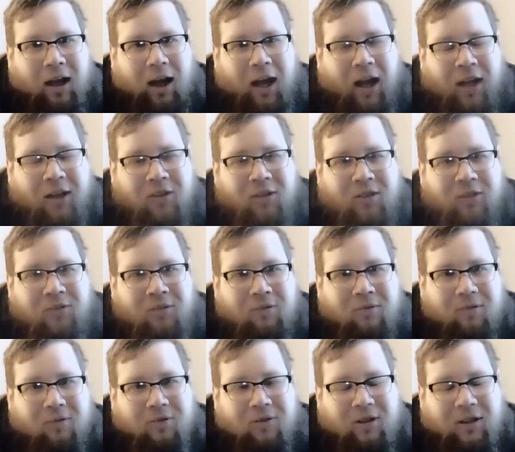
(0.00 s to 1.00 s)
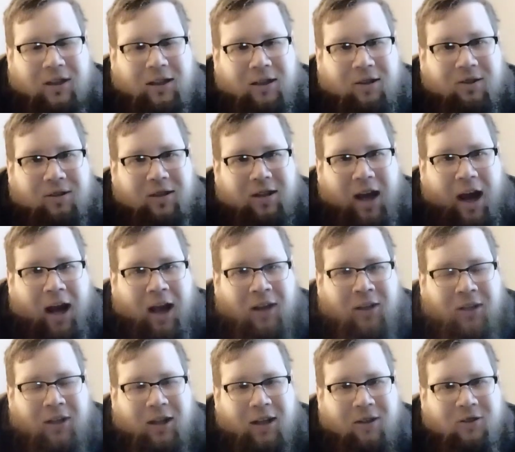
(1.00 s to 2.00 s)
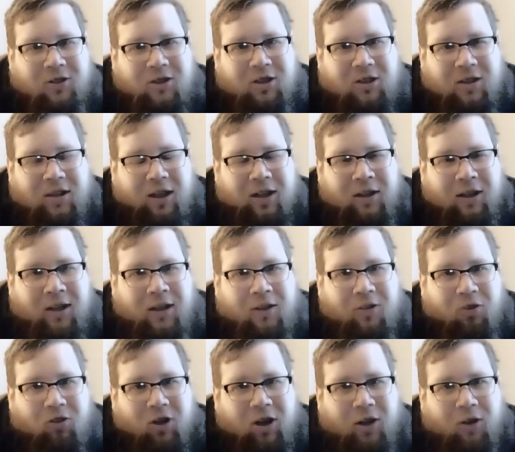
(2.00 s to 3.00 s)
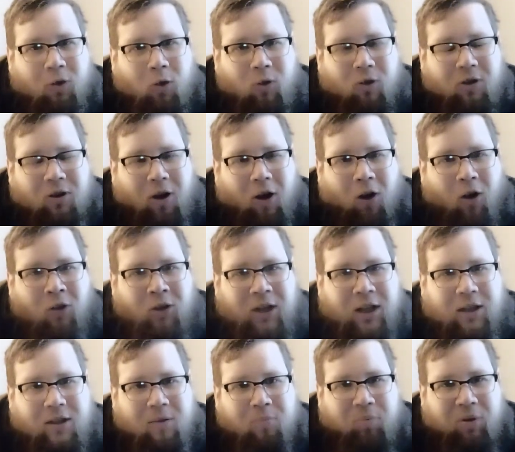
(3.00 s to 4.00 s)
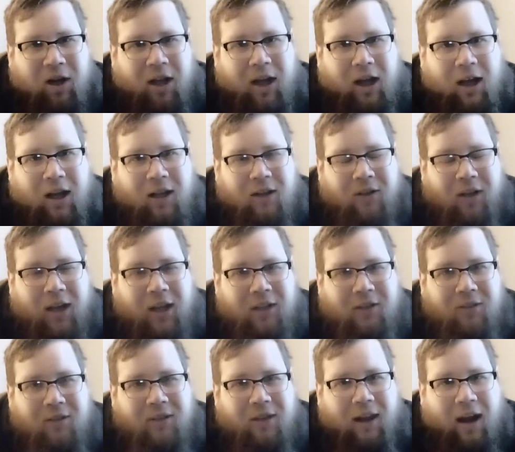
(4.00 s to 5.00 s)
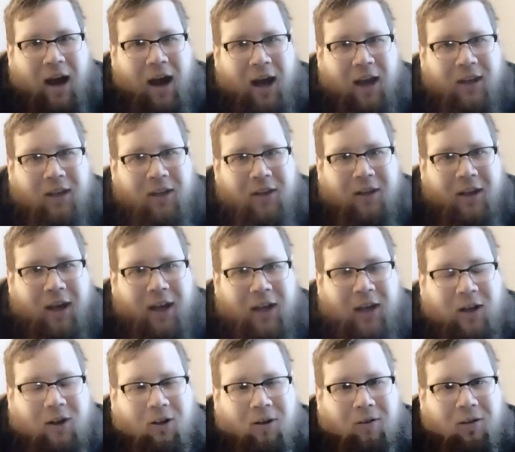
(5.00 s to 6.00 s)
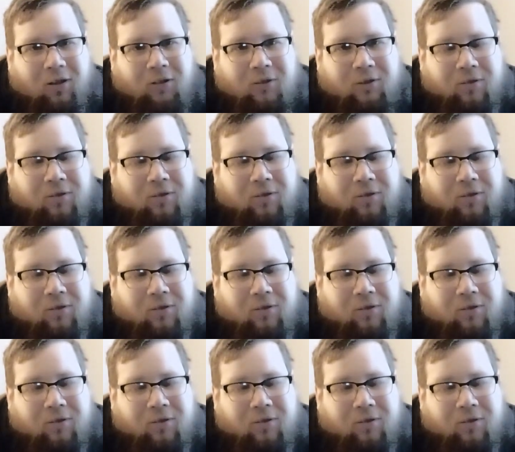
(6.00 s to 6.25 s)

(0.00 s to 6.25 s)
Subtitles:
And then Danny and Justinian and Theodora all get the plague and die in hell.